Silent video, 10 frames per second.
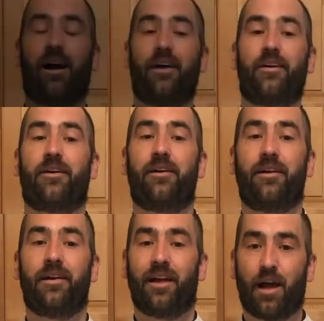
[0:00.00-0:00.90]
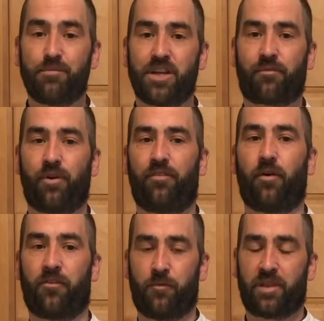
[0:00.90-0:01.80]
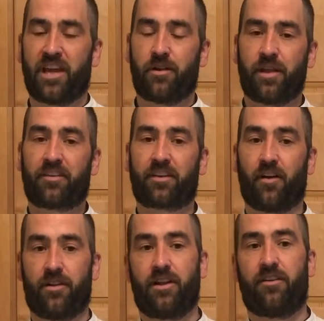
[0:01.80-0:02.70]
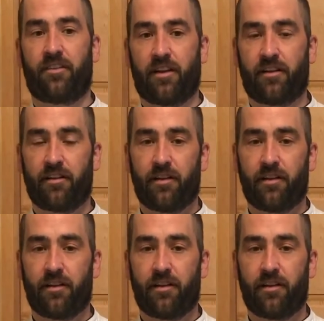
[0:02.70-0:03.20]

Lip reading: Hi there, I'm Chef Chris Olson with Land O'Lakes Culinary Center.